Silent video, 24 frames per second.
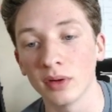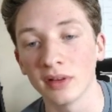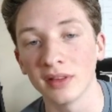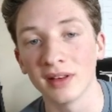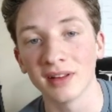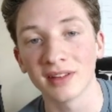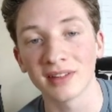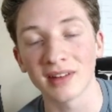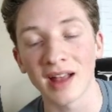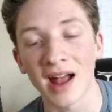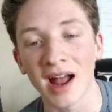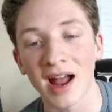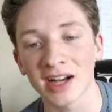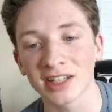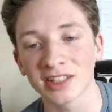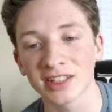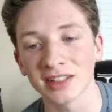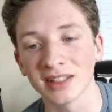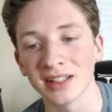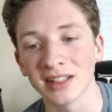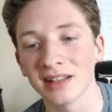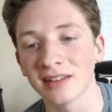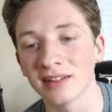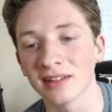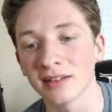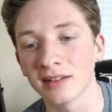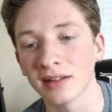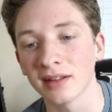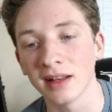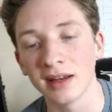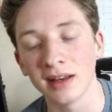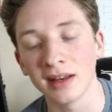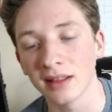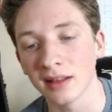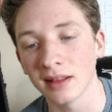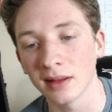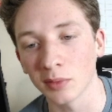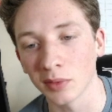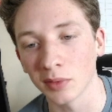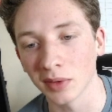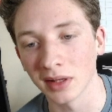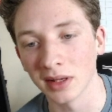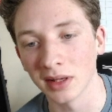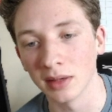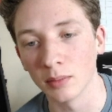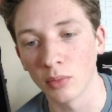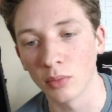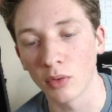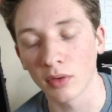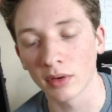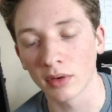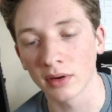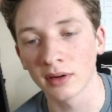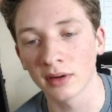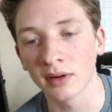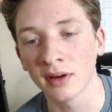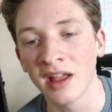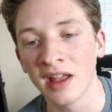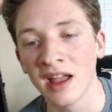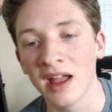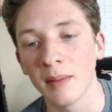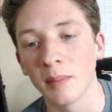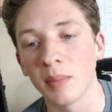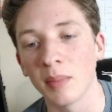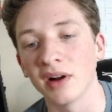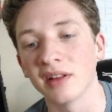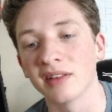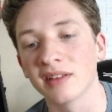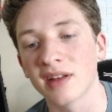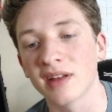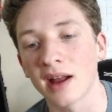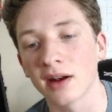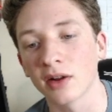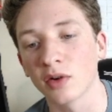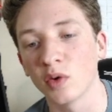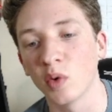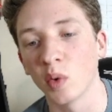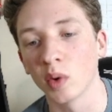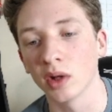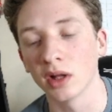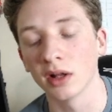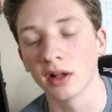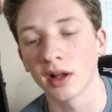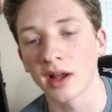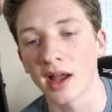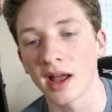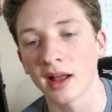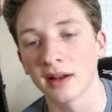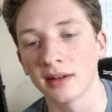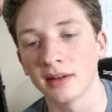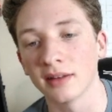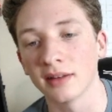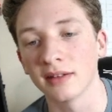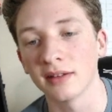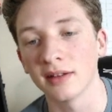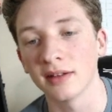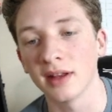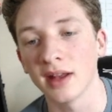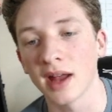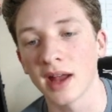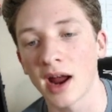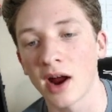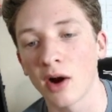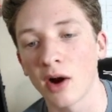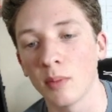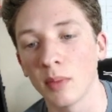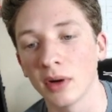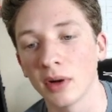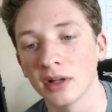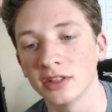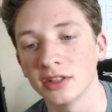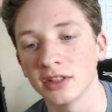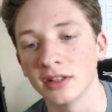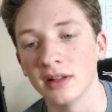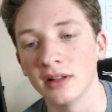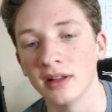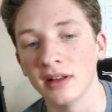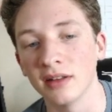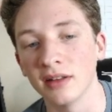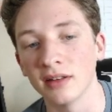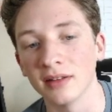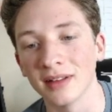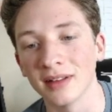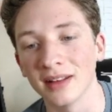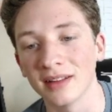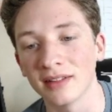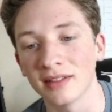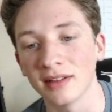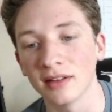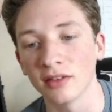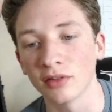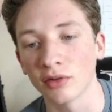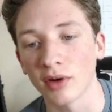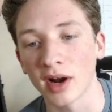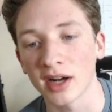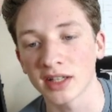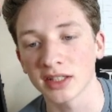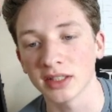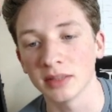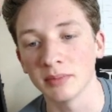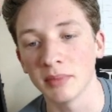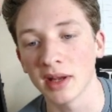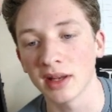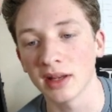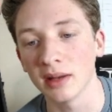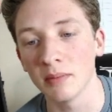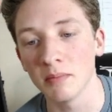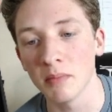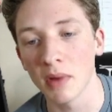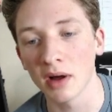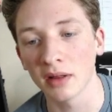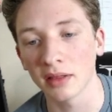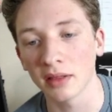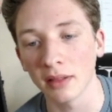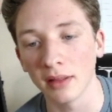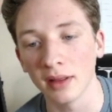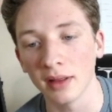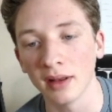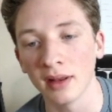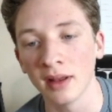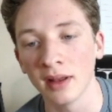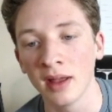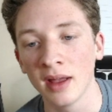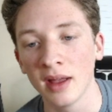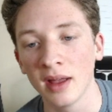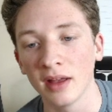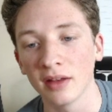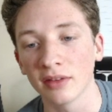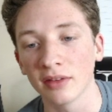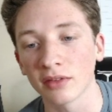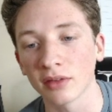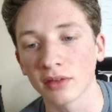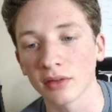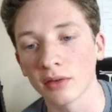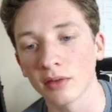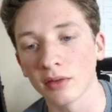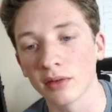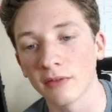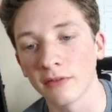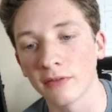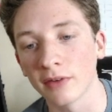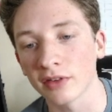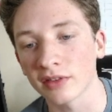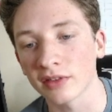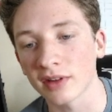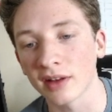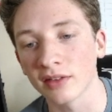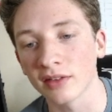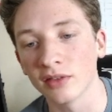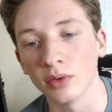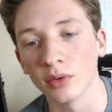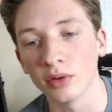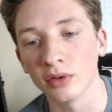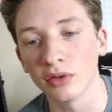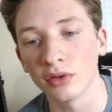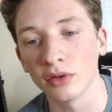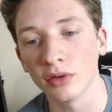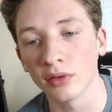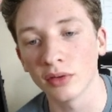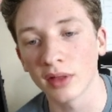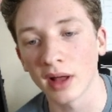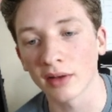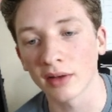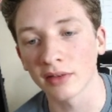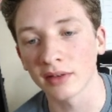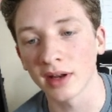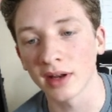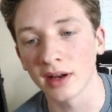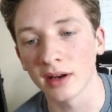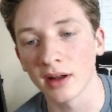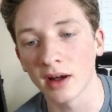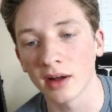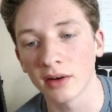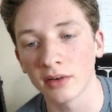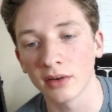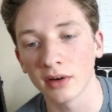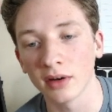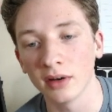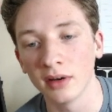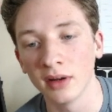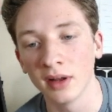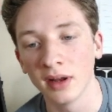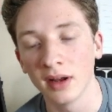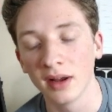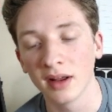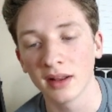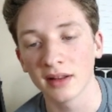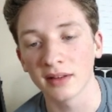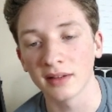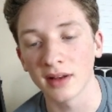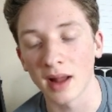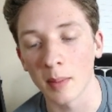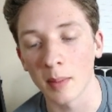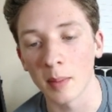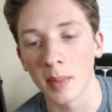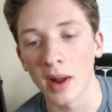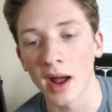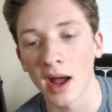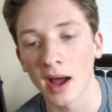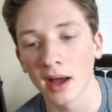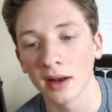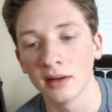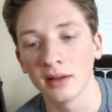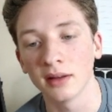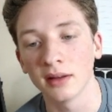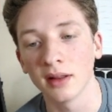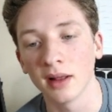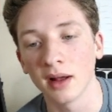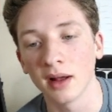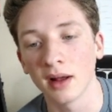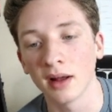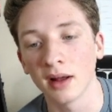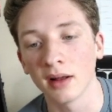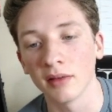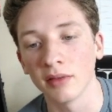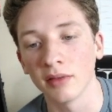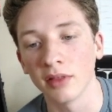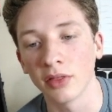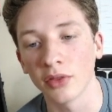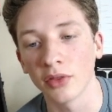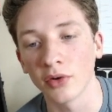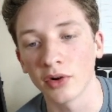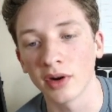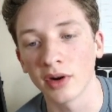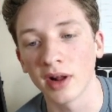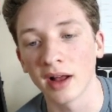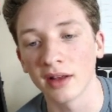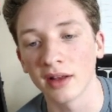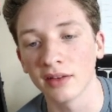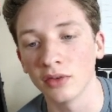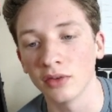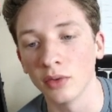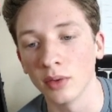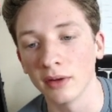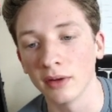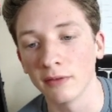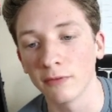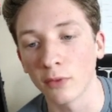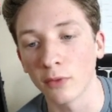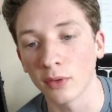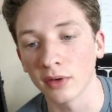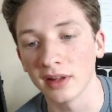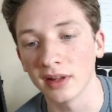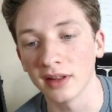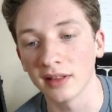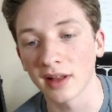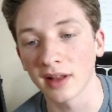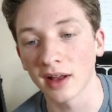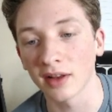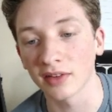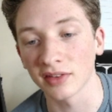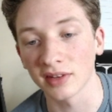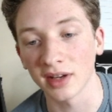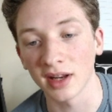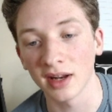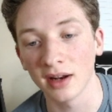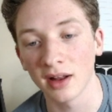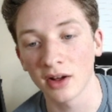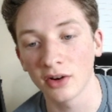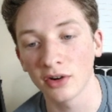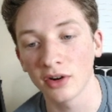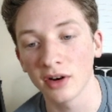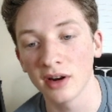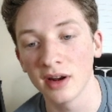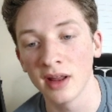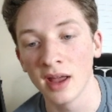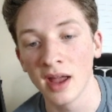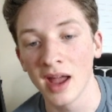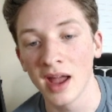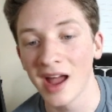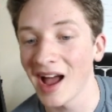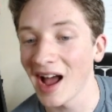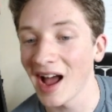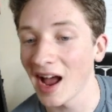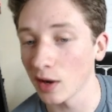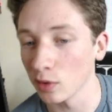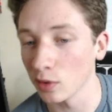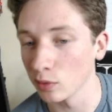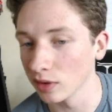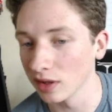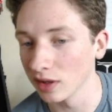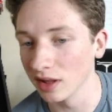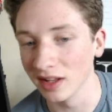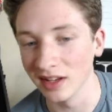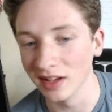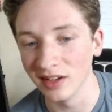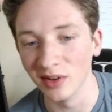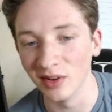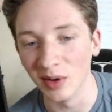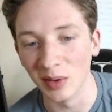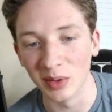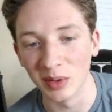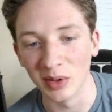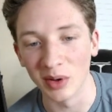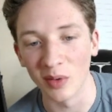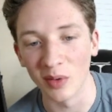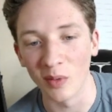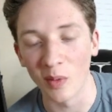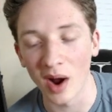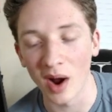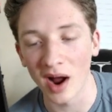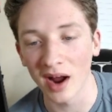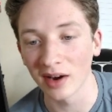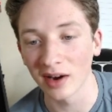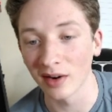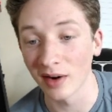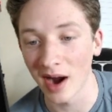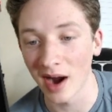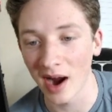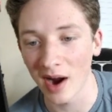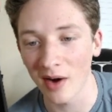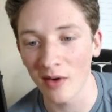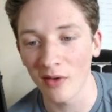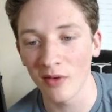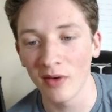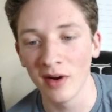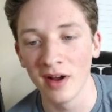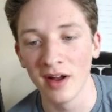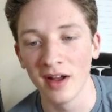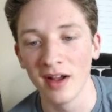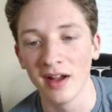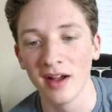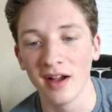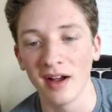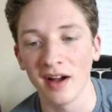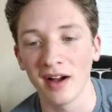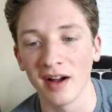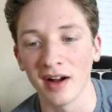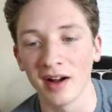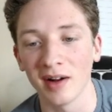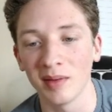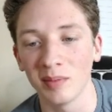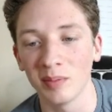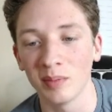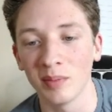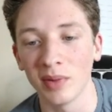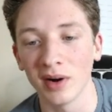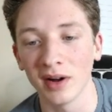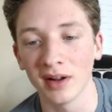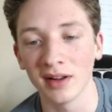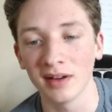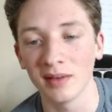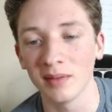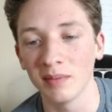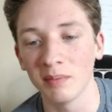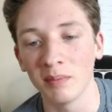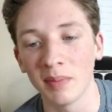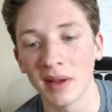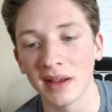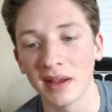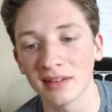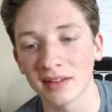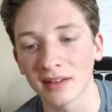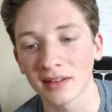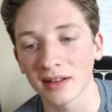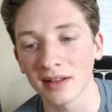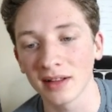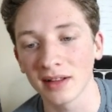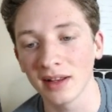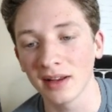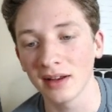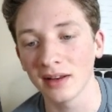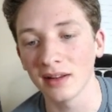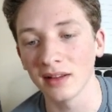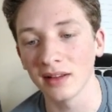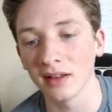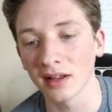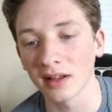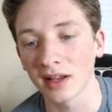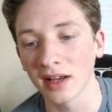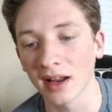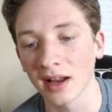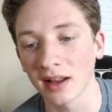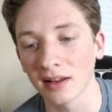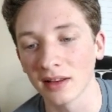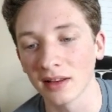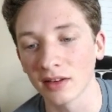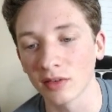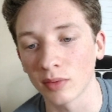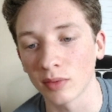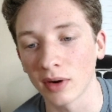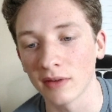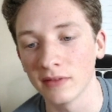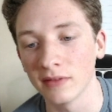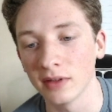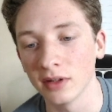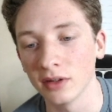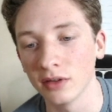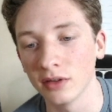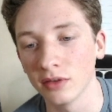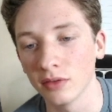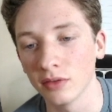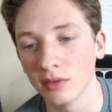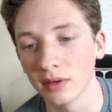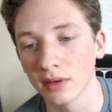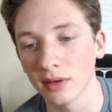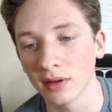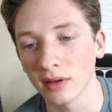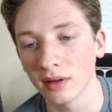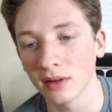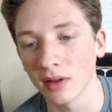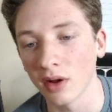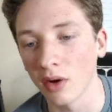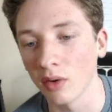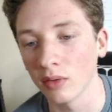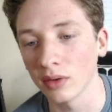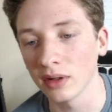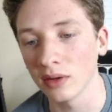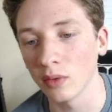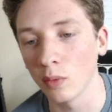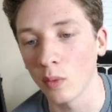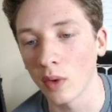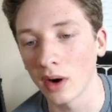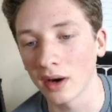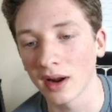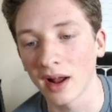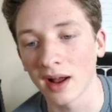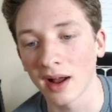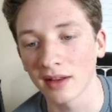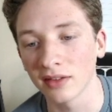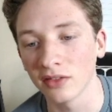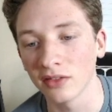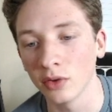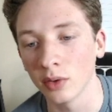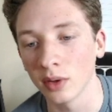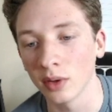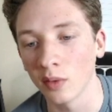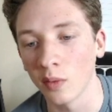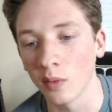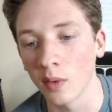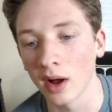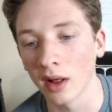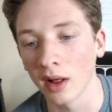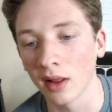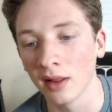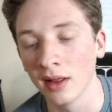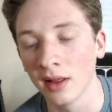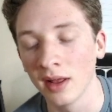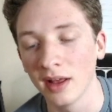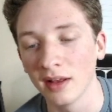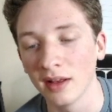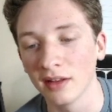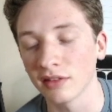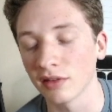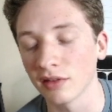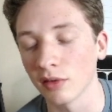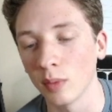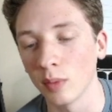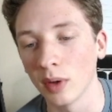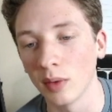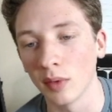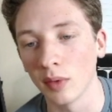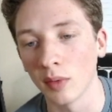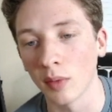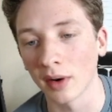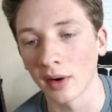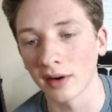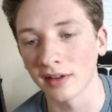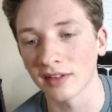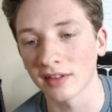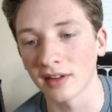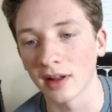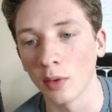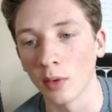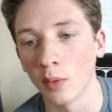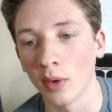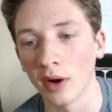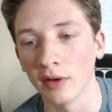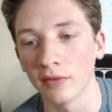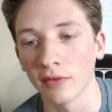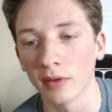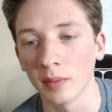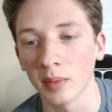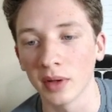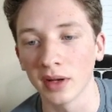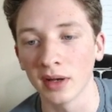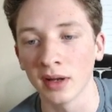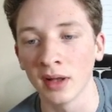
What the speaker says: This actually isn't anything really important, but it's kind of cool to look at to see how much these listings are actually making monthly. So the first guy's doing 2,800, not bad. The third guy's doing 14,800. I really don't know why or how, but basically looking at this revenue, only one guy's doing well, so we would want to stay away from it.